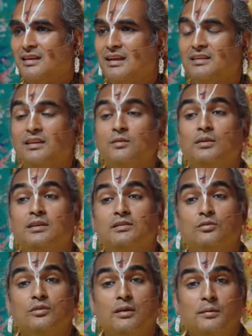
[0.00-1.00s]
And then when
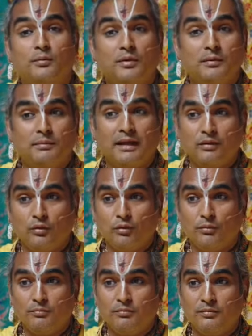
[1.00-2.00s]
Sudama went back
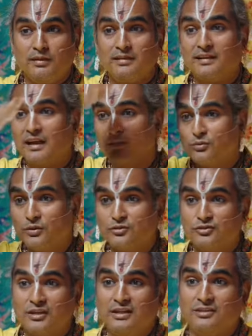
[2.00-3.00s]
home, his house was
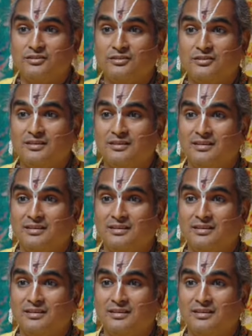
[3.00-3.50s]
changed.